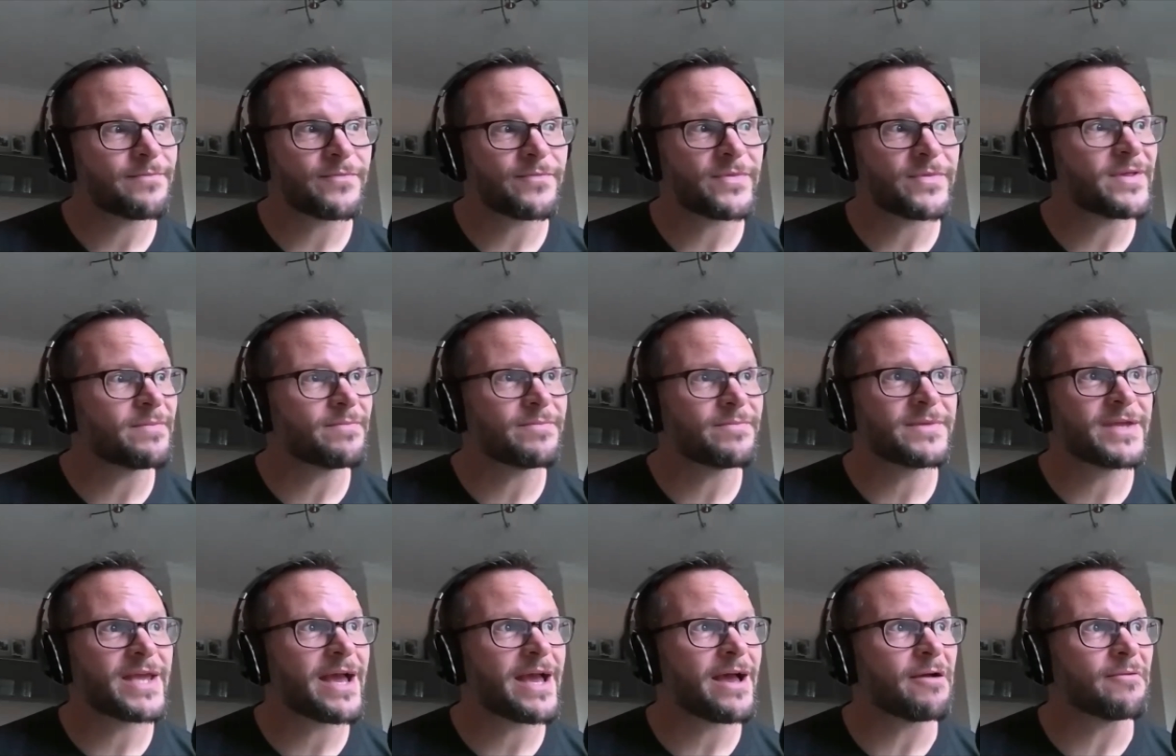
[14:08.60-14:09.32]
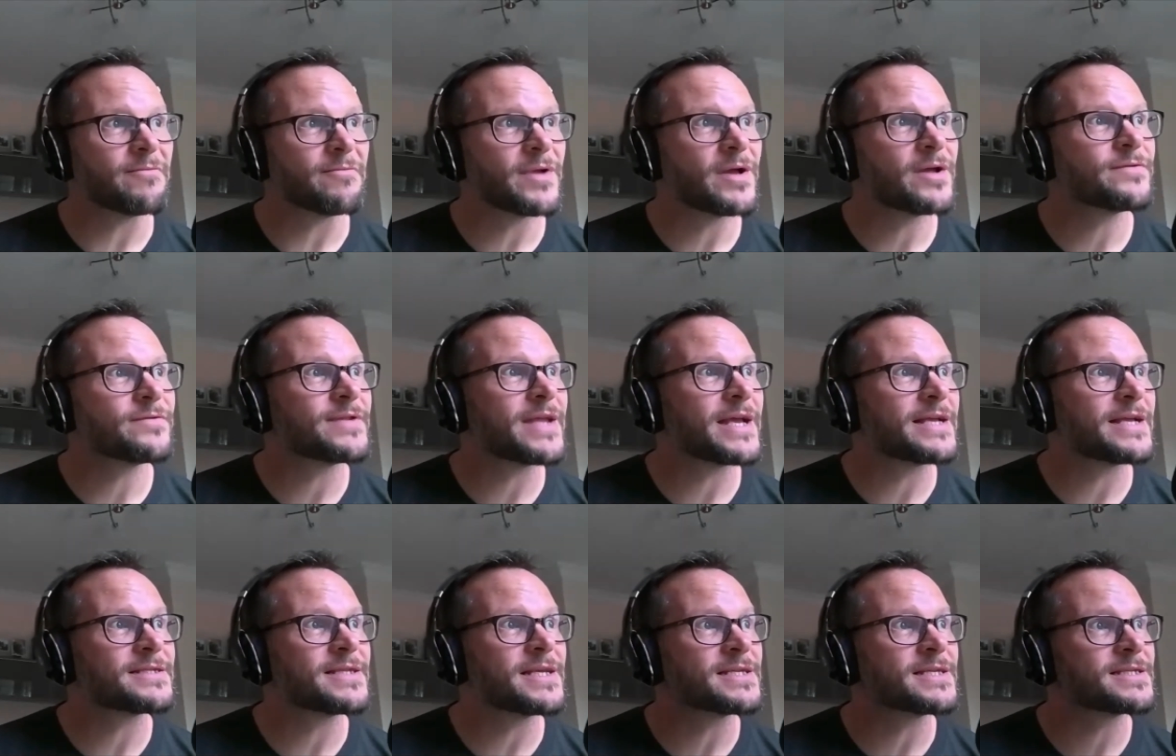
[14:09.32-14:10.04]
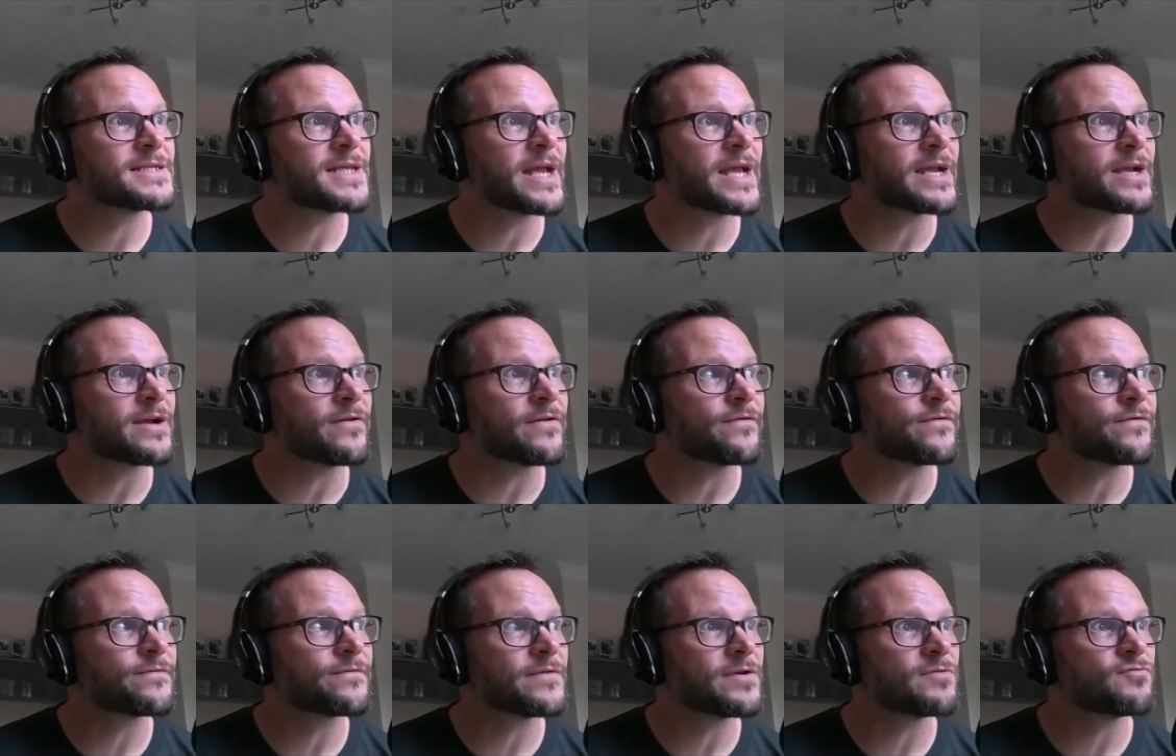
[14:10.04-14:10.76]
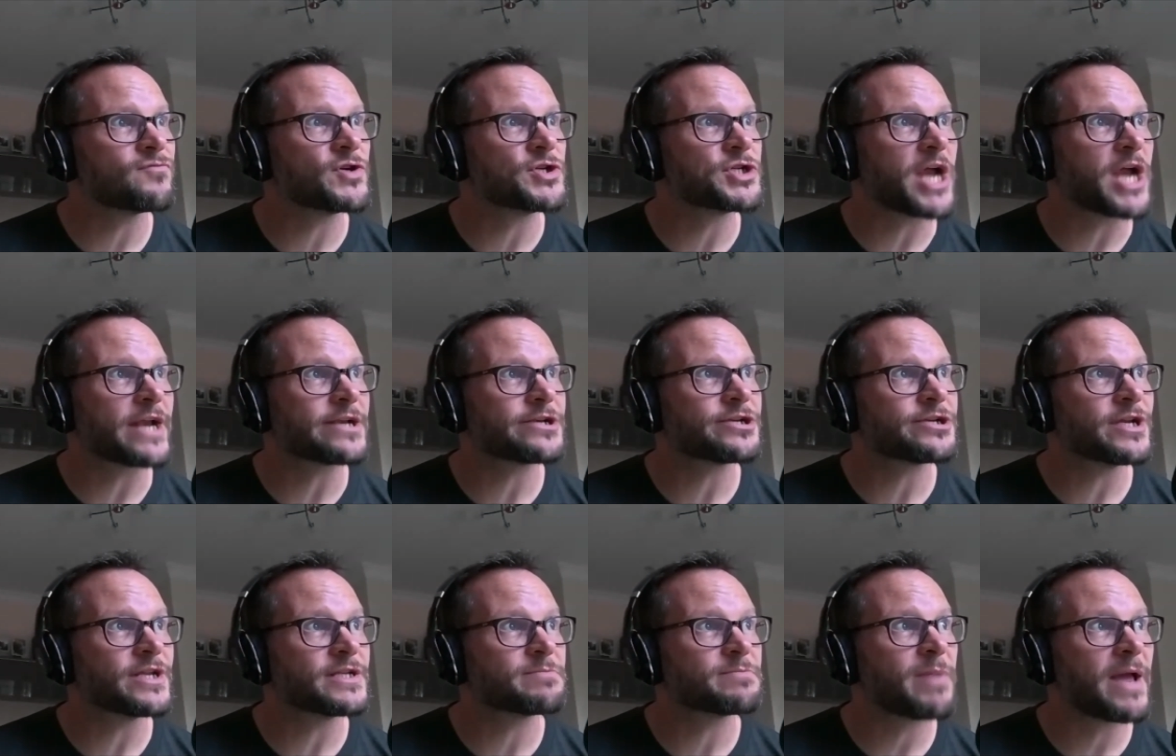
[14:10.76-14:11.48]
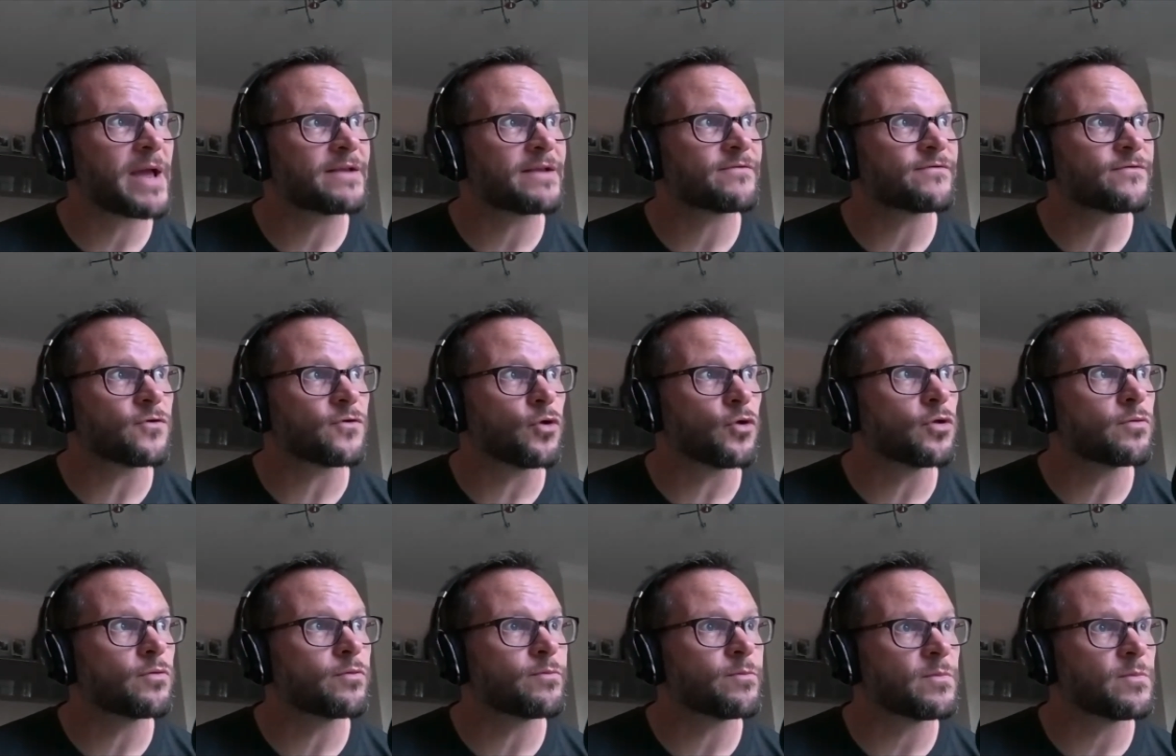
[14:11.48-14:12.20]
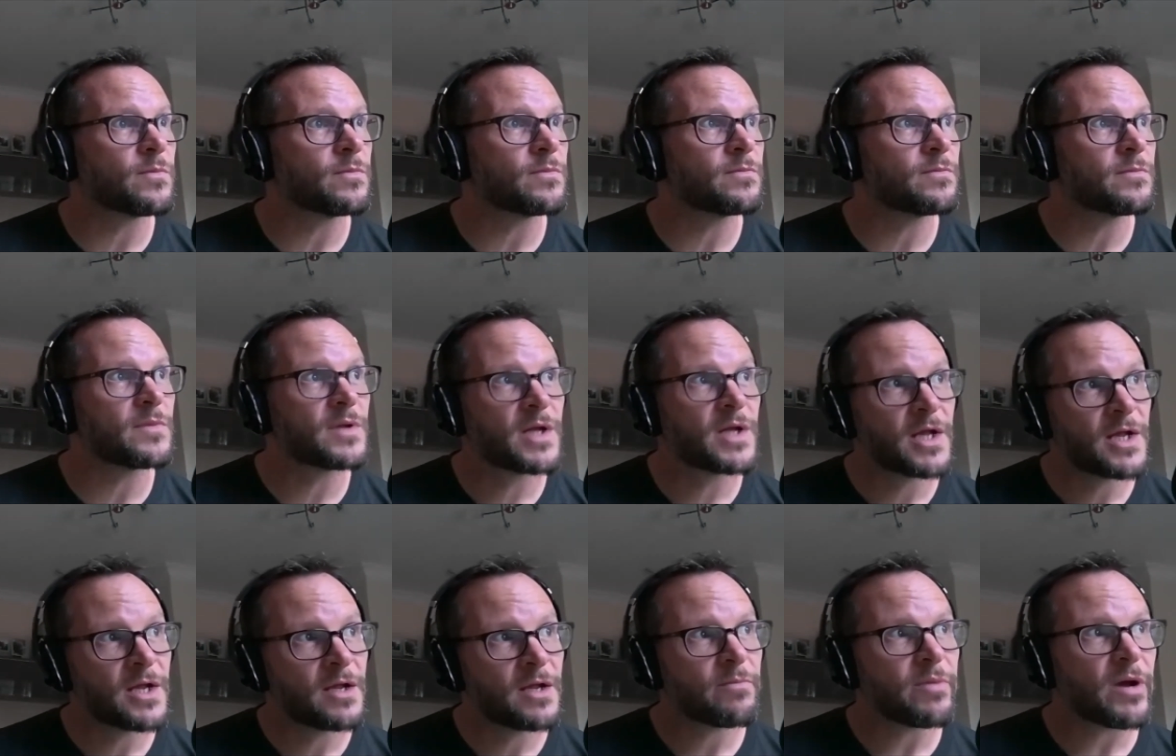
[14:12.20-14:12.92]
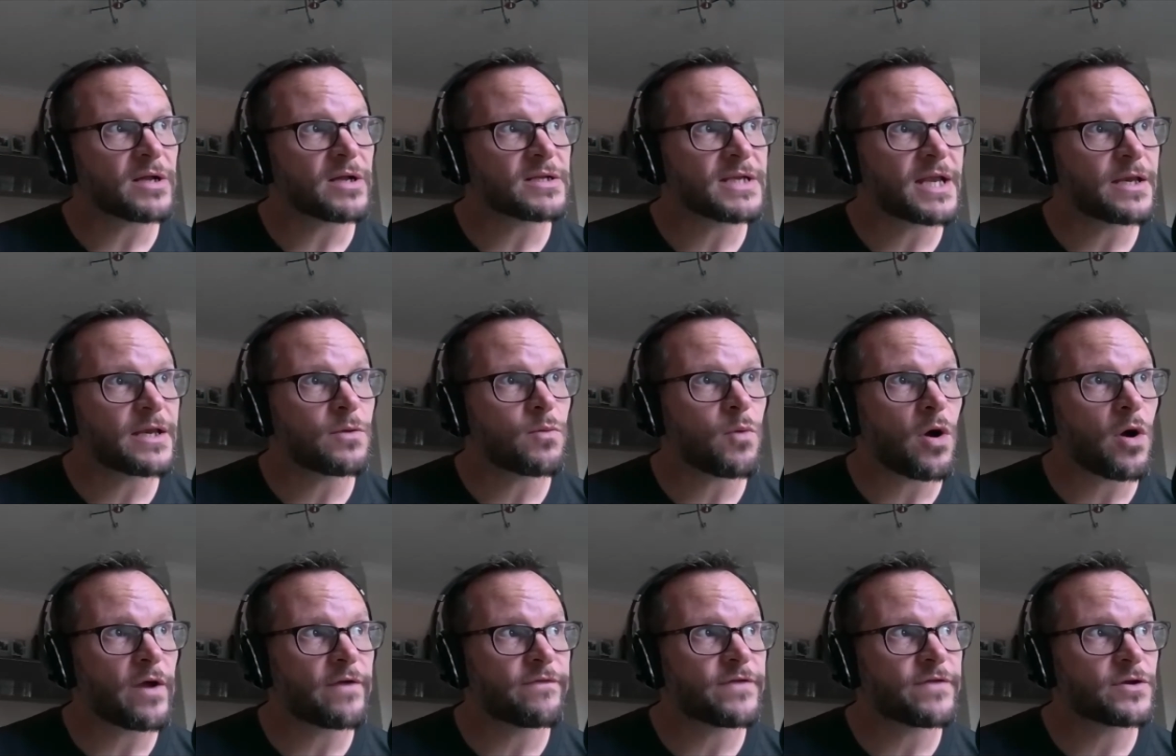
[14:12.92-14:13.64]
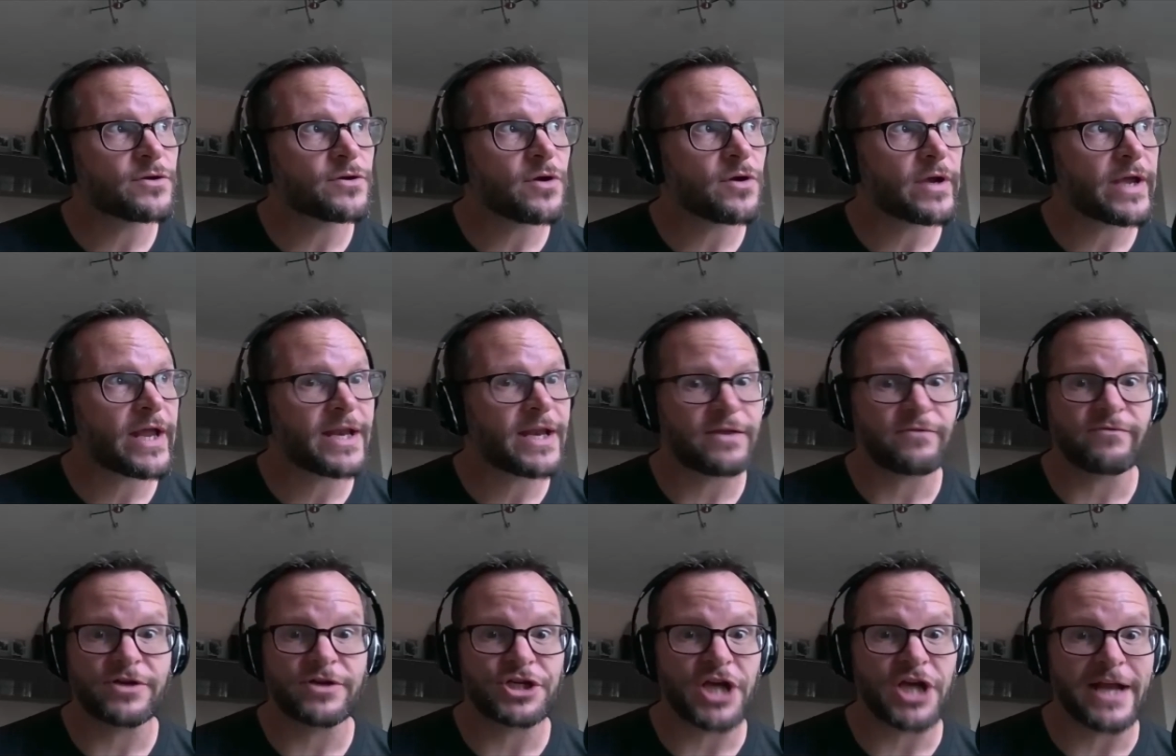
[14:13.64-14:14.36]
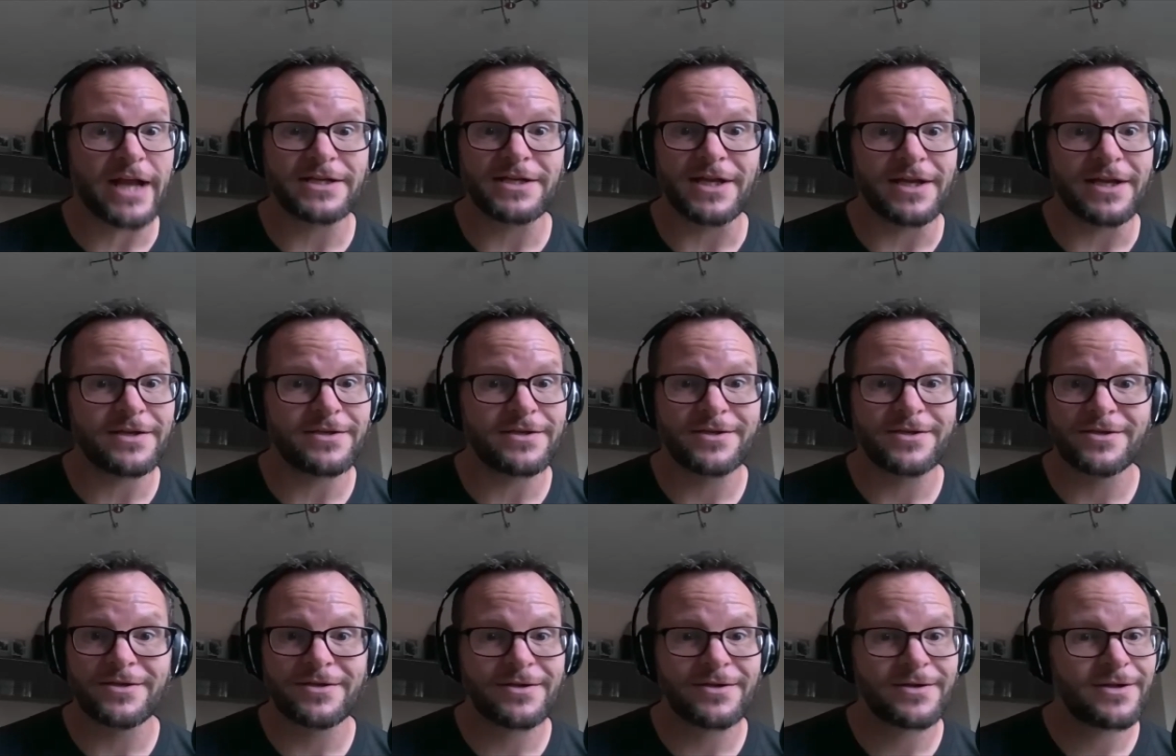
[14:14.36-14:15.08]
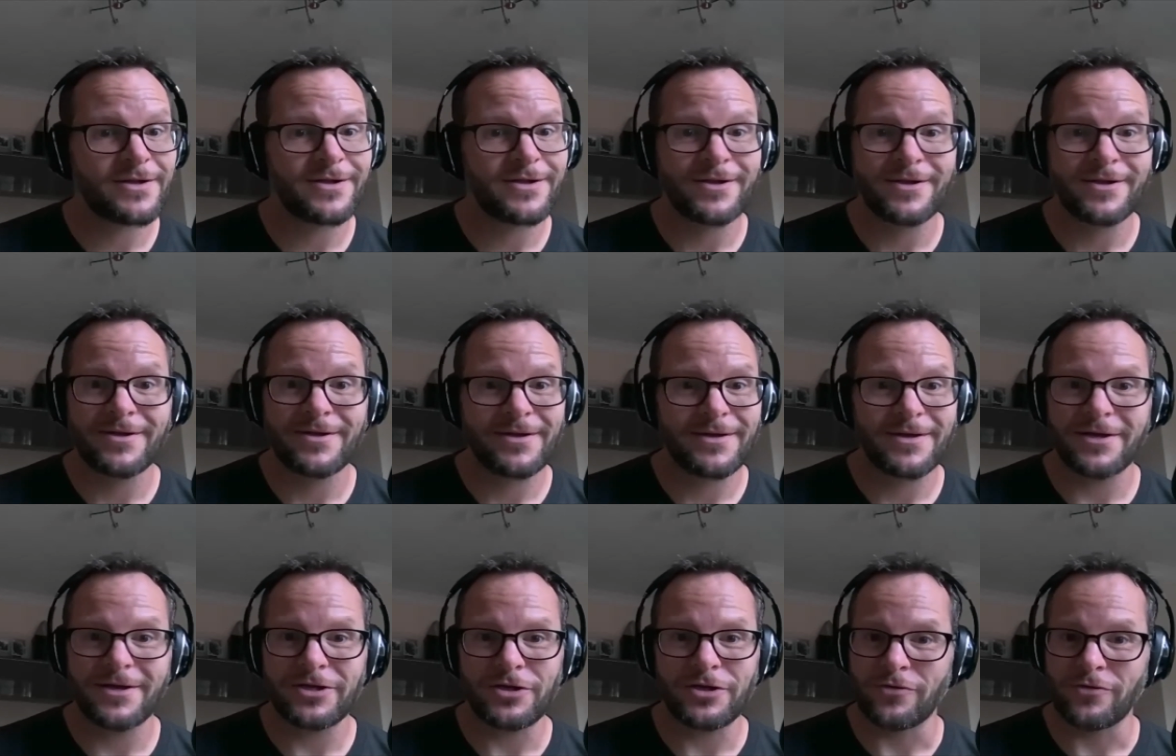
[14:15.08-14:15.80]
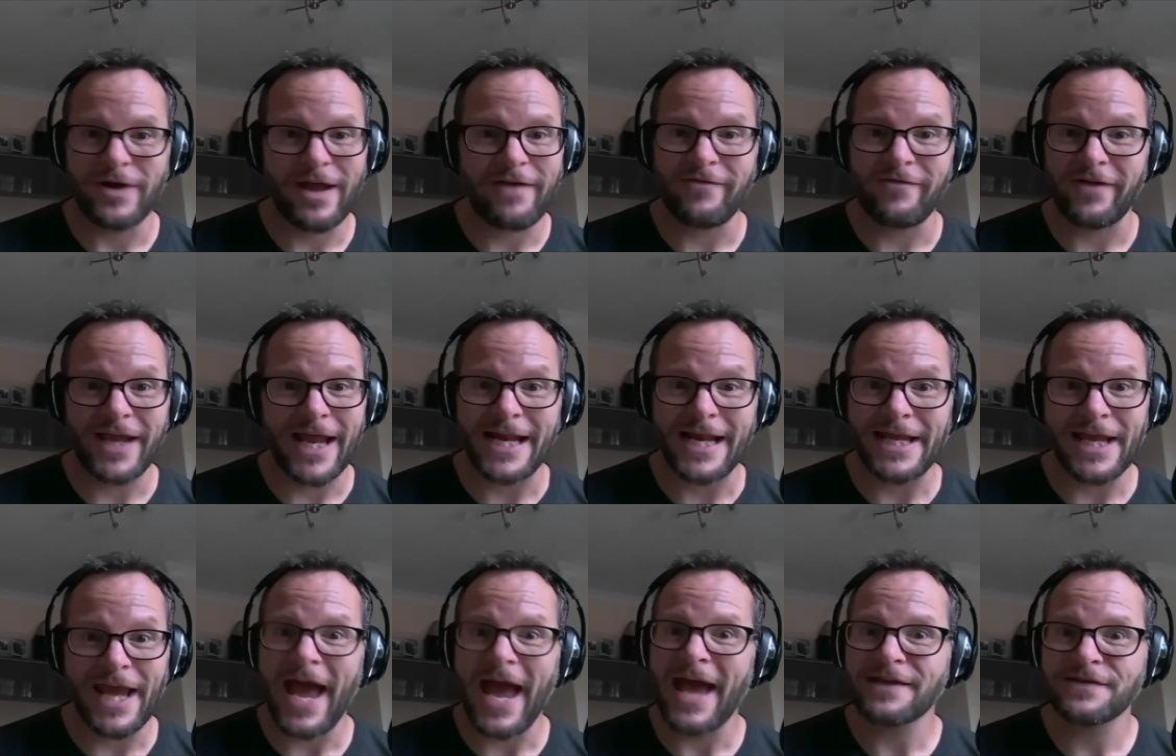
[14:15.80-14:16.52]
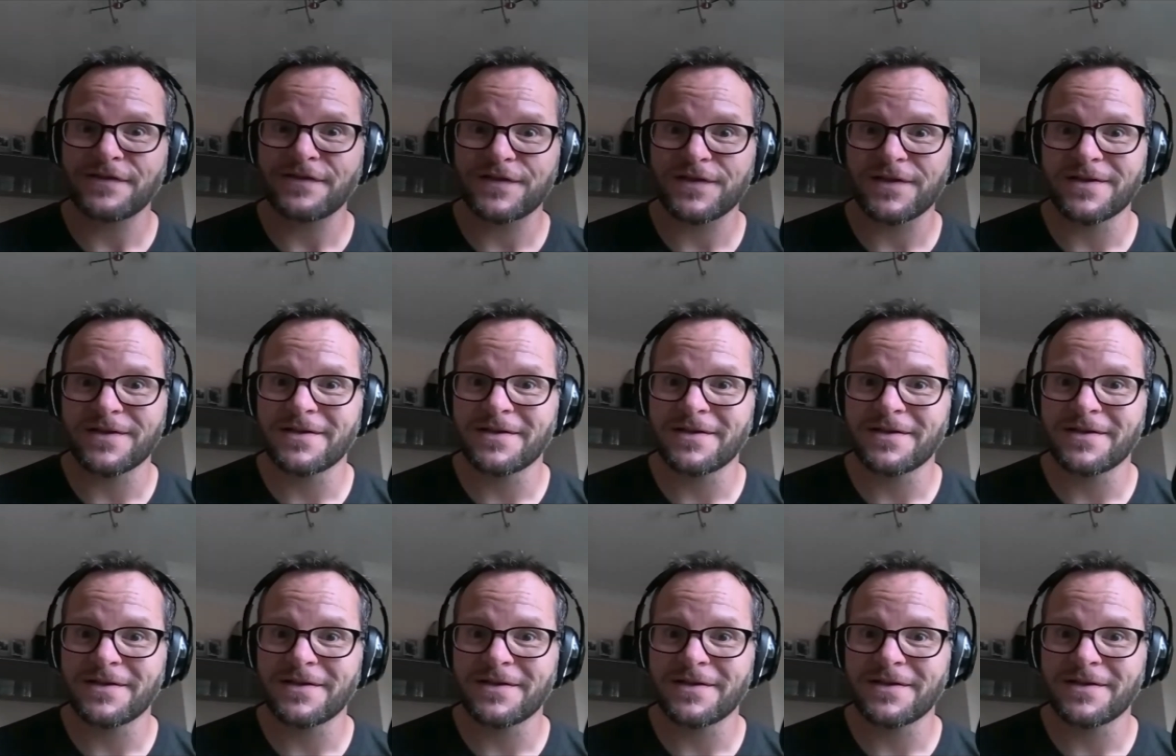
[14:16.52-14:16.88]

Yeah. And there's this thing of rejection is painful. But I'll tell you what, if you're not getting rejected, you'll never get a yes.